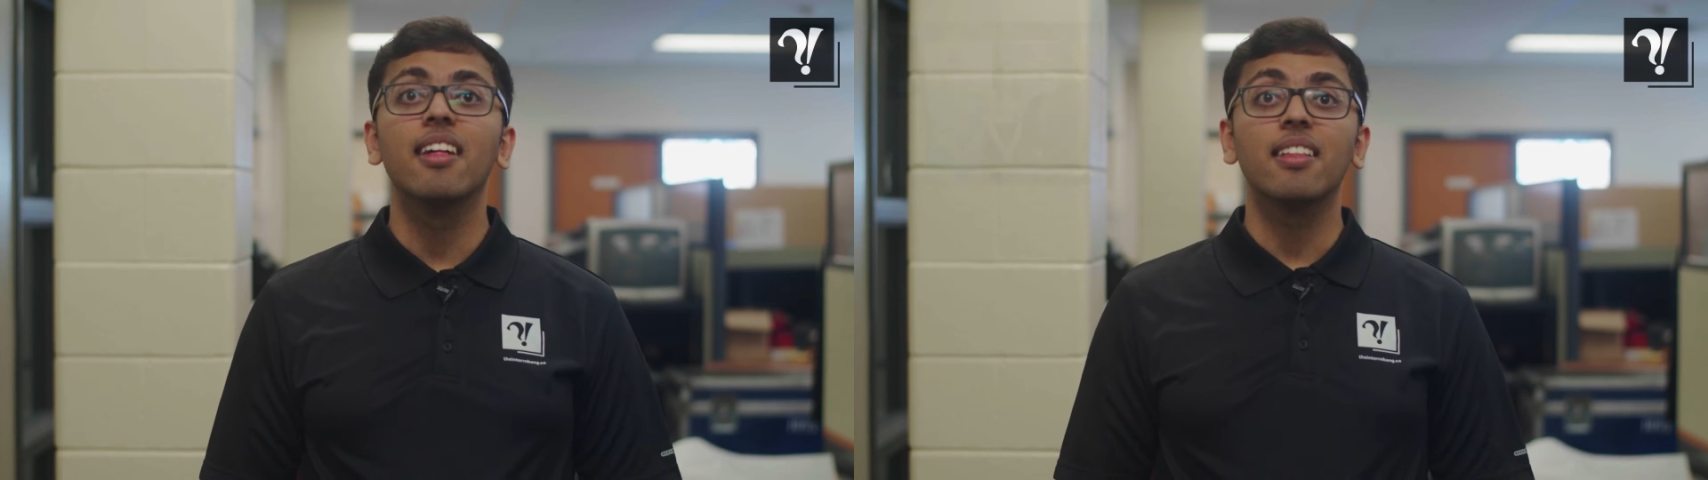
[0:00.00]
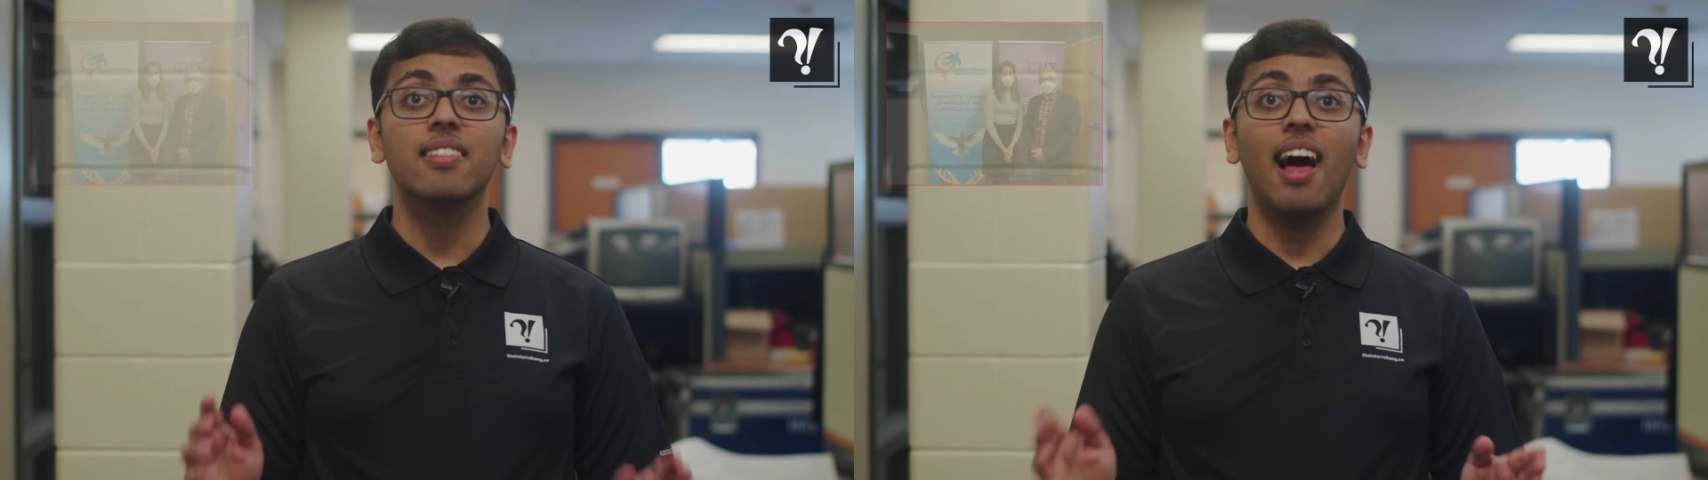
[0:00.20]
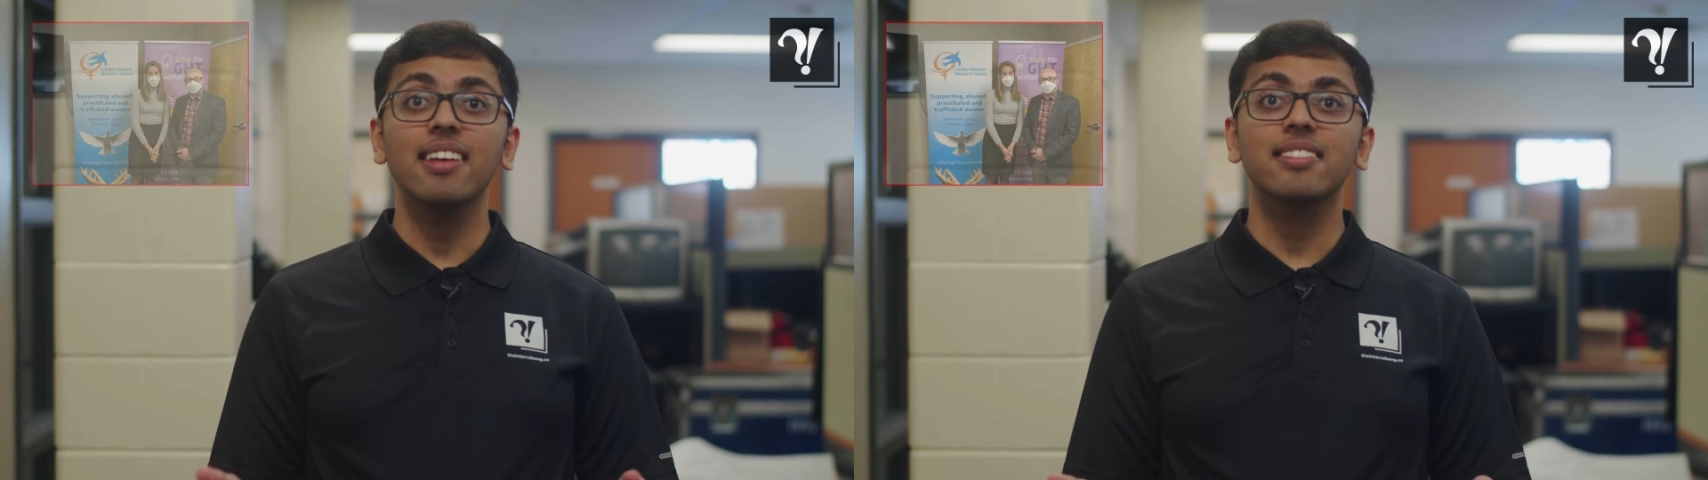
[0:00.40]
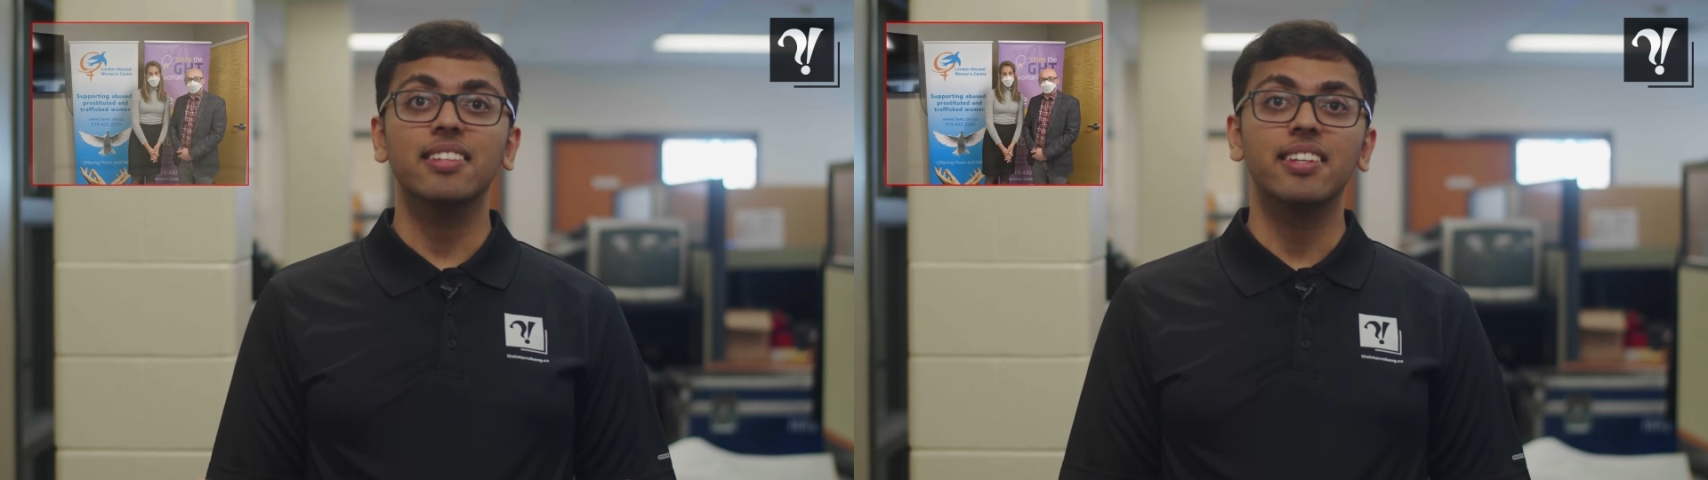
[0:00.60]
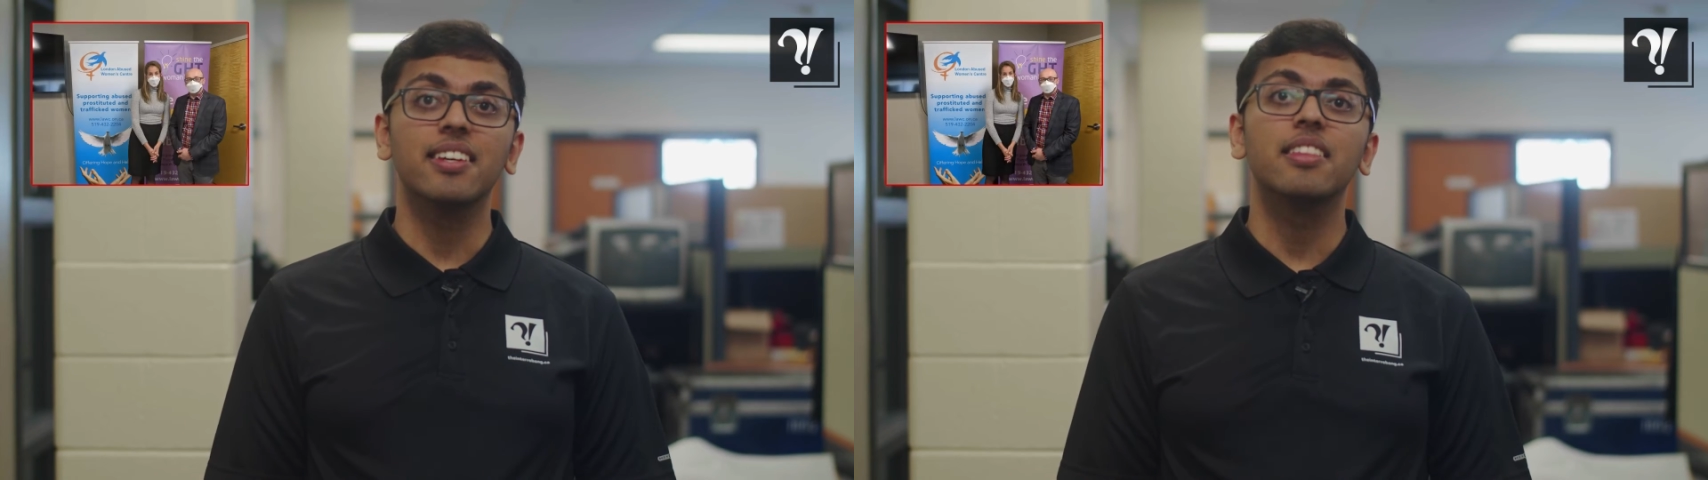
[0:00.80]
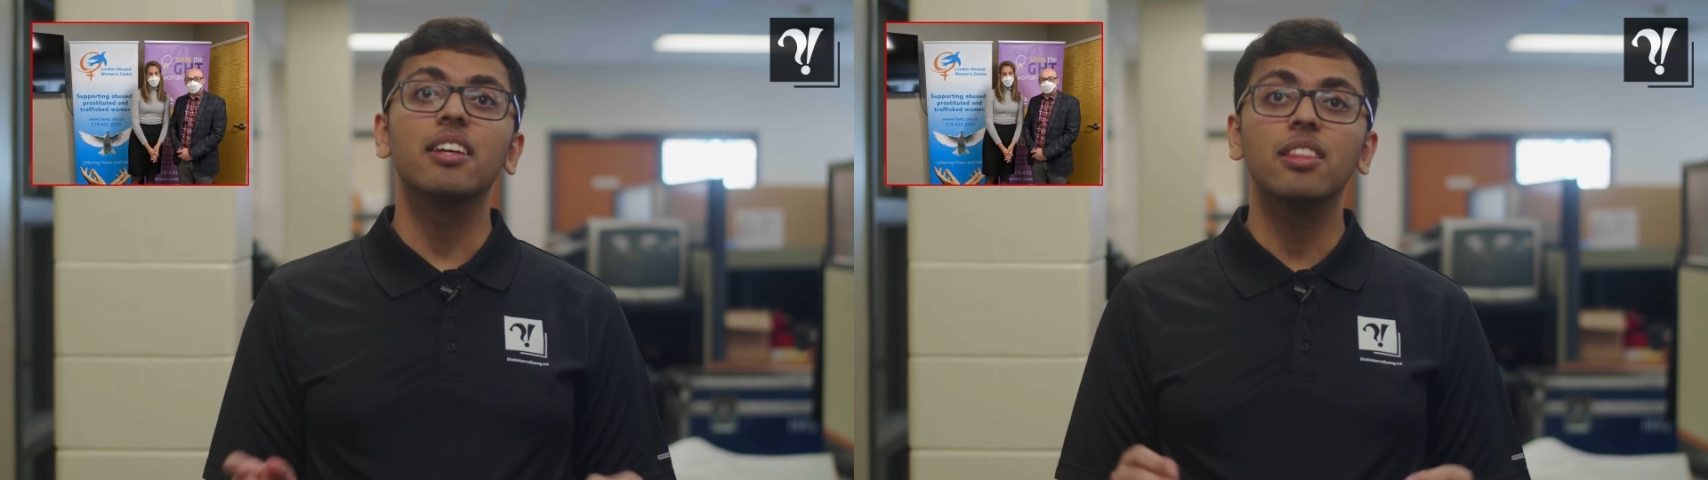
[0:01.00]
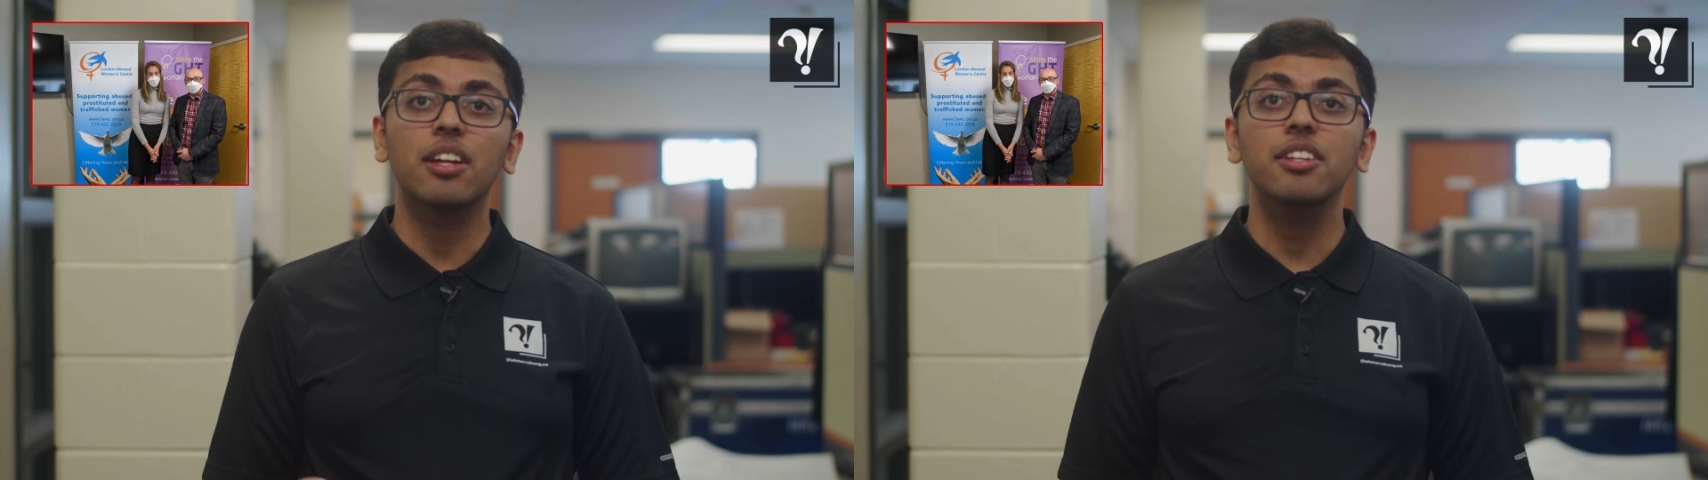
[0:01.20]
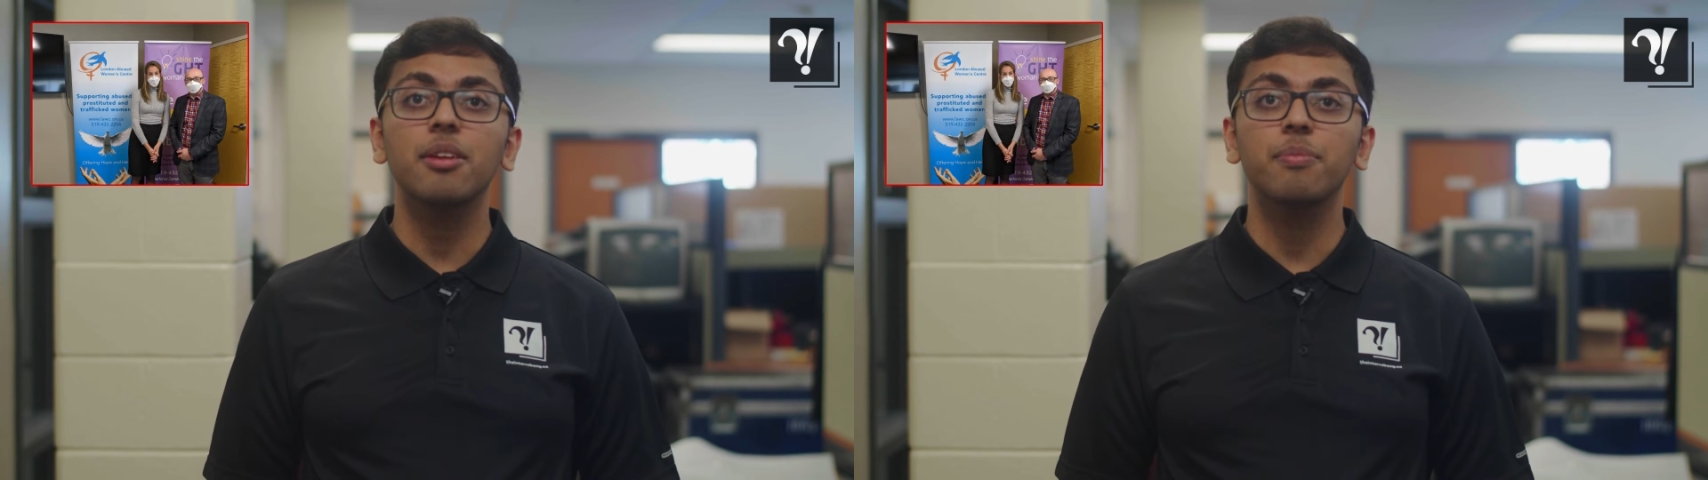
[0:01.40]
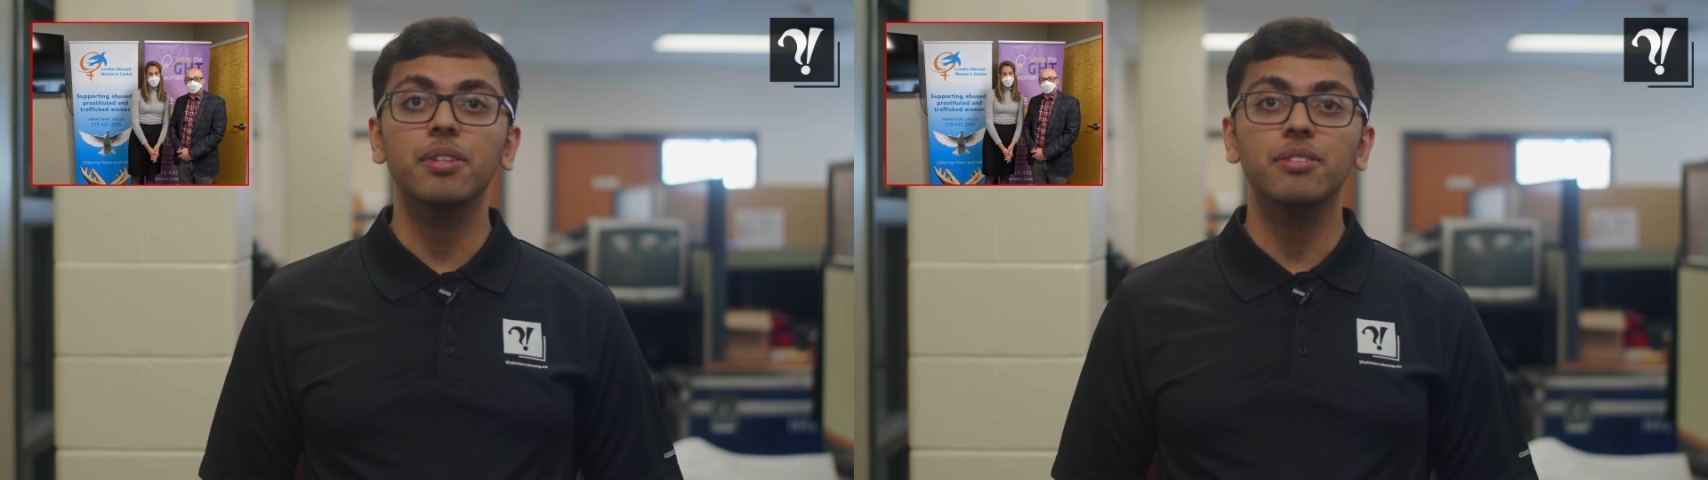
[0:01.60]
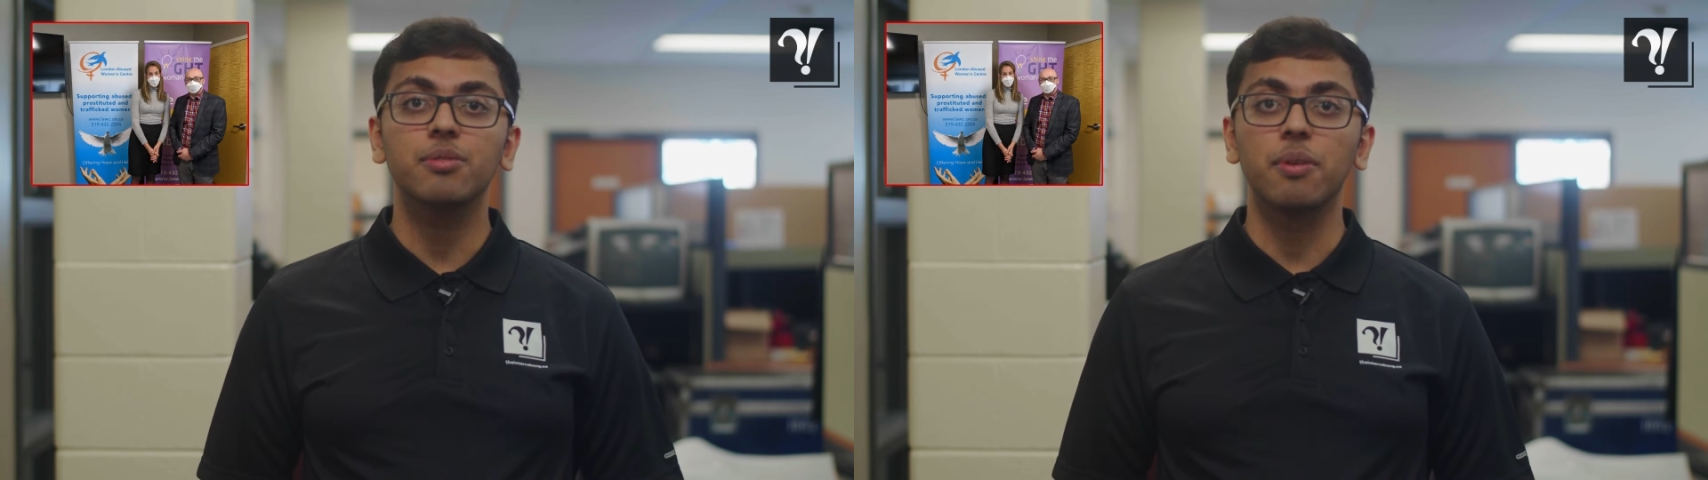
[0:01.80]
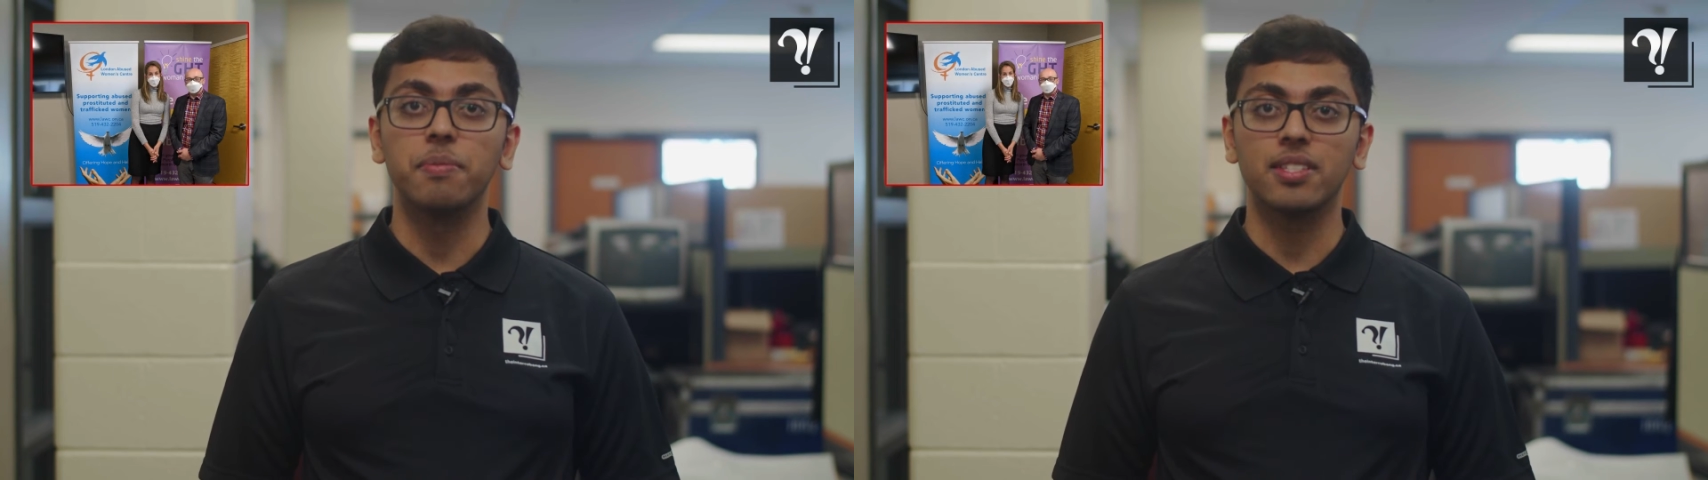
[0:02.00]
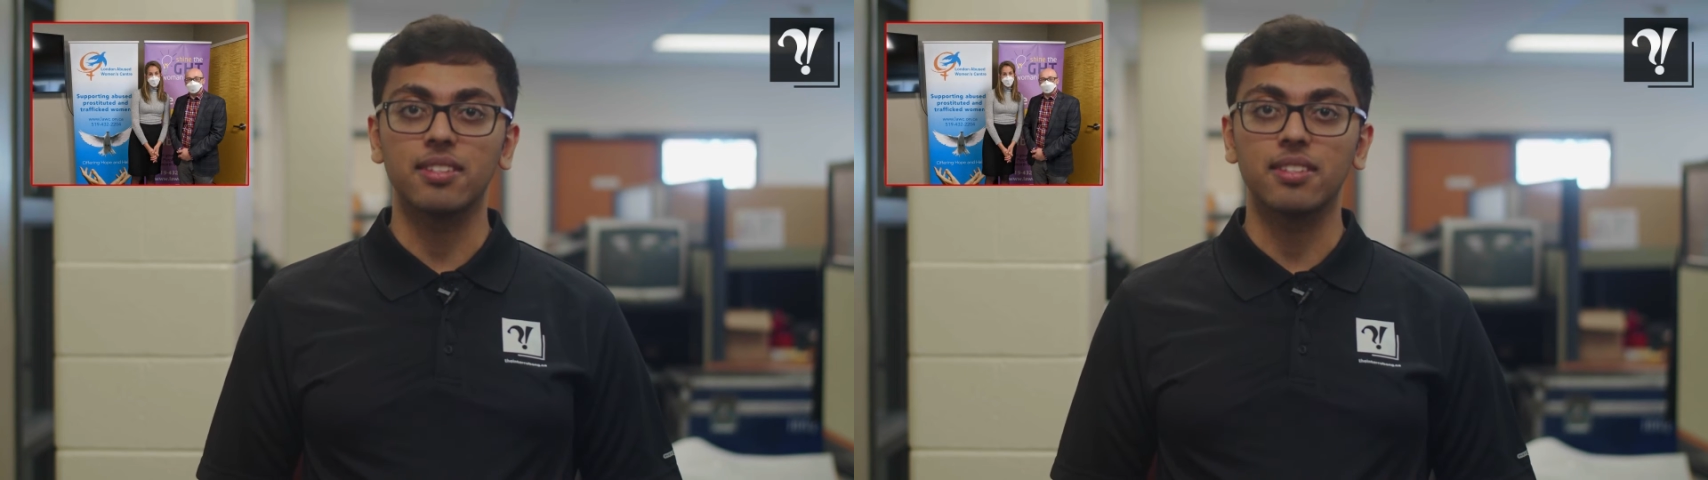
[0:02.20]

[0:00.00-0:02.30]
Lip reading: Lastly, the London Abused Women's